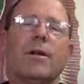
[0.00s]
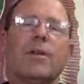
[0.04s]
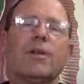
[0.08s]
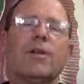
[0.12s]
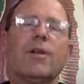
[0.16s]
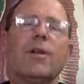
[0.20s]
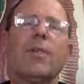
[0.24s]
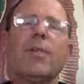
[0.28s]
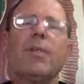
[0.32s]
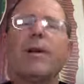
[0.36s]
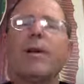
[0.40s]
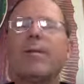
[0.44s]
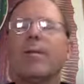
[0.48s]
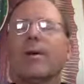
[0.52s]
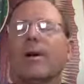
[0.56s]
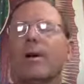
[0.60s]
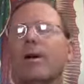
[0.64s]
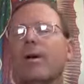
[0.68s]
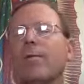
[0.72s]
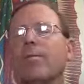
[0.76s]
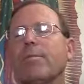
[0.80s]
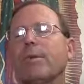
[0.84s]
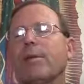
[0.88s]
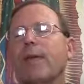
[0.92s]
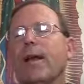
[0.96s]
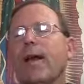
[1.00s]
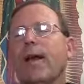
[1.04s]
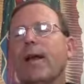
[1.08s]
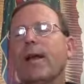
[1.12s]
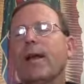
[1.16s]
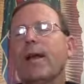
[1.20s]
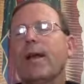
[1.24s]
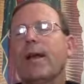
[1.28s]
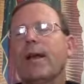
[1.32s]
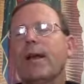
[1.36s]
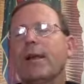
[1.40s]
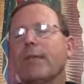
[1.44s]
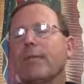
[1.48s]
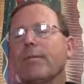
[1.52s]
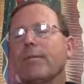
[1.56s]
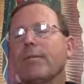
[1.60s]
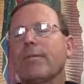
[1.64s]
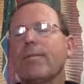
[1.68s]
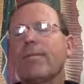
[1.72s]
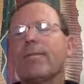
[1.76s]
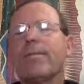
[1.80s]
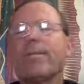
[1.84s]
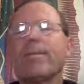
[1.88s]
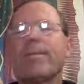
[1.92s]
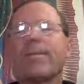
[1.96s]
Some people are complaining
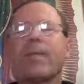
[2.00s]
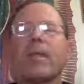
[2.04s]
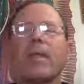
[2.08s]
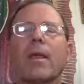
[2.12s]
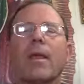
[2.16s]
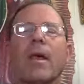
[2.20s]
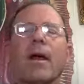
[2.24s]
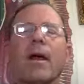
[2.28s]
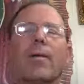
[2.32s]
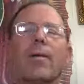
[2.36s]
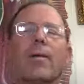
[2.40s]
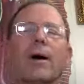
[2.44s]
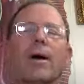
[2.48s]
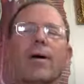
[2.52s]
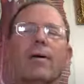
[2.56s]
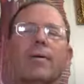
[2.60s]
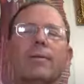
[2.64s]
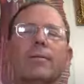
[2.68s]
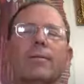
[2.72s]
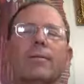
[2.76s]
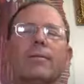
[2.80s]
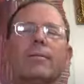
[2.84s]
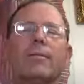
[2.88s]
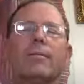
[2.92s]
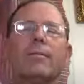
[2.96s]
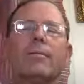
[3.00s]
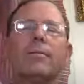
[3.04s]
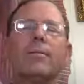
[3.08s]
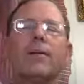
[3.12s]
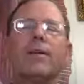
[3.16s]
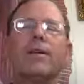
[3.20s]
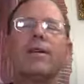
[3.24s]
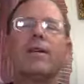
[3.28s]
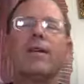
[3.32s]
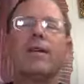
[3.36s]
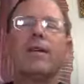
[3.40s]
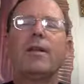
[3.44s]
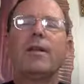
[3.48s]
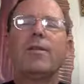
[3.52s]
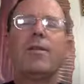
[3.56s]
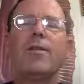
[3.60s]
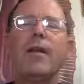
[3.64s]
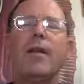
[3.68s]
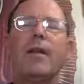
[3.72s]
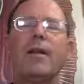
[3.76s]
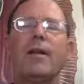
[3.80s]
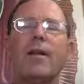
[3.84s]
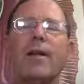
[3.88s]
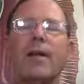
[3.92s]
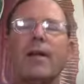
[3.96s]
about, about the
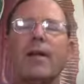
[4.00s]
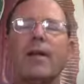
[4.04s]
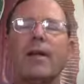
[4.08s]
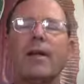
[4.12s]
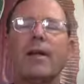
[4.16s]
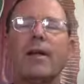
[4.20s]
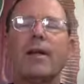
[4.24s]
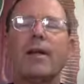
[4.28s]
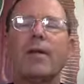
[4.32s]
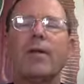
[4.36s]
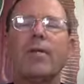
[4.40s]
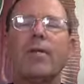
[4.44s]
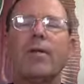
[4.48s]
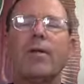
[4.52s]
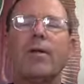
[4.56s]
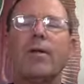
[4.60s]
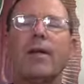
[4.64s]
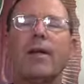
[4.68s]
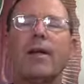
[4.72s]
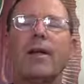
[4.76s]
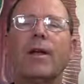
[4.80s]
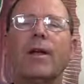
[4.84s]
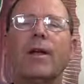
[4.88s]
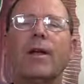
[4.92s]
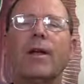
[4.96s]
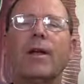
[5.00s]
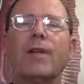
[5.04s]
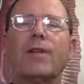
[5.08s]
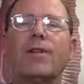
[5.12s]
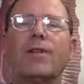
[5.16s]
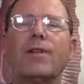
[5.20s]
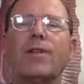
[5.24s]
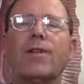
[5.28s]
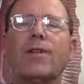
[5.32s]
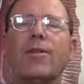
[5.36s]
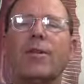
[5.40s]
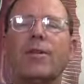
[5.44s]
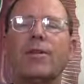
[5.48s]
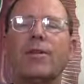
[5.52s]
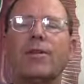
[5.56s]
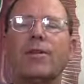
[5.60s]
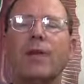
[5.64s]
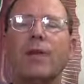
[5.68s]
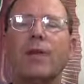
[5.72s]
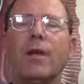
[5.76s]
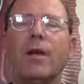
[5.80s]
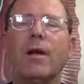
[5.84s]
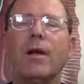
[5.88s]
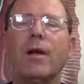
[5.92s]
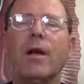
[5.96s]
pandemic and falling into
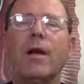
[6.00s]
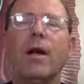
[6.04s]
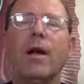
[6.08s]
discouragement.